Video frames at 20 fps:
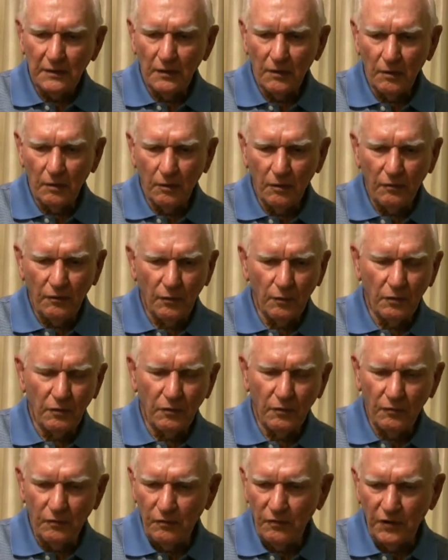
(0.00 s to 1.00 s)
oh,
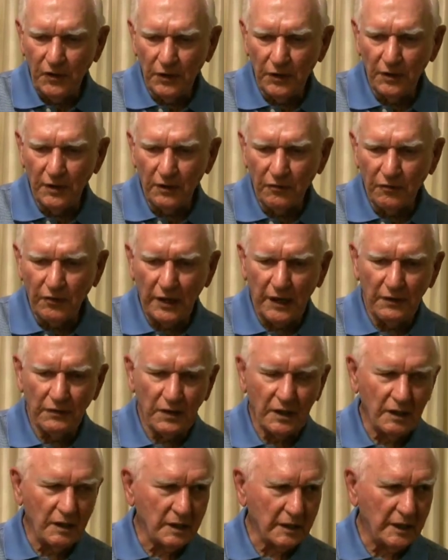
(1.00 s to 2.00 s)
4.30 or 5
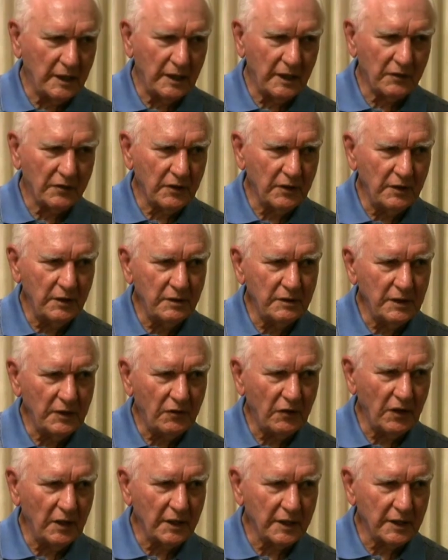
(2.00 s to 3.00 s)
o'clock in the afternoon, they
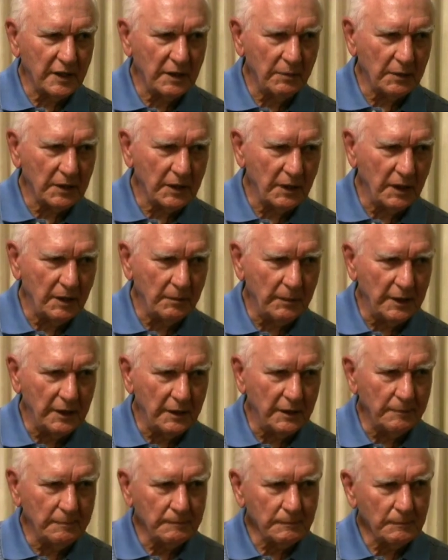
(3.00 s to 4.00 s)
finally came and got me
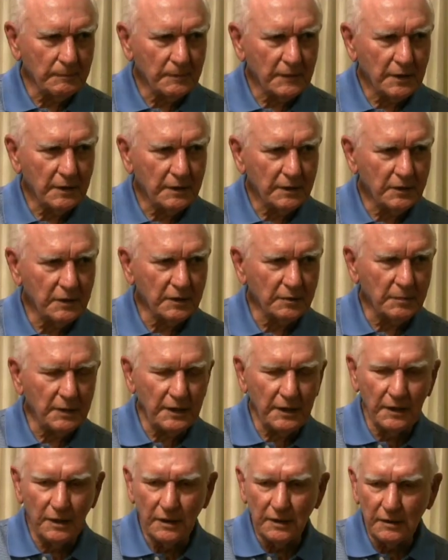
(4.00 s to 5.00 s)
and took
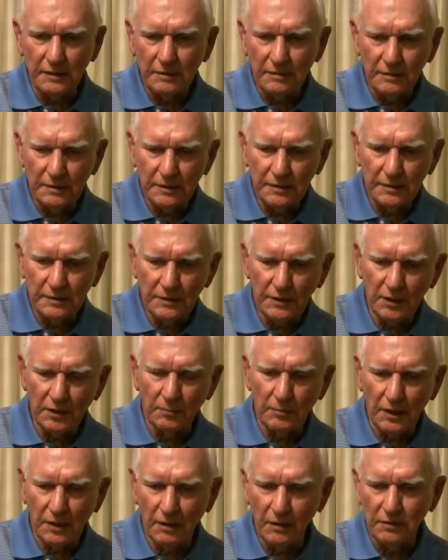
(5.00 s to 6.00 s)
me in and took
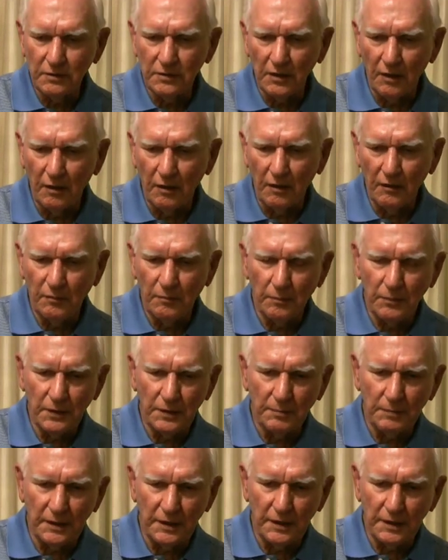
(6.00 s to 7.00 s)
my clothes all off and
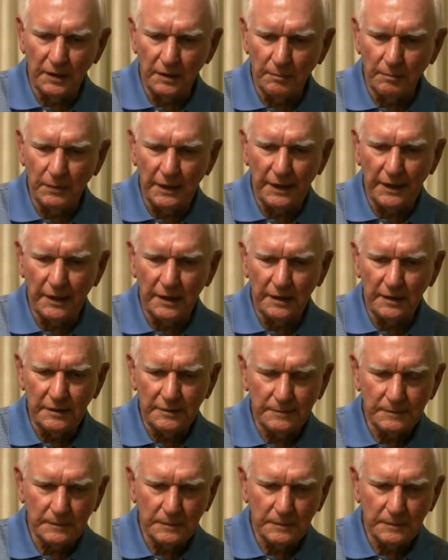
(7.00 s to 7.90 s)
put me in the bed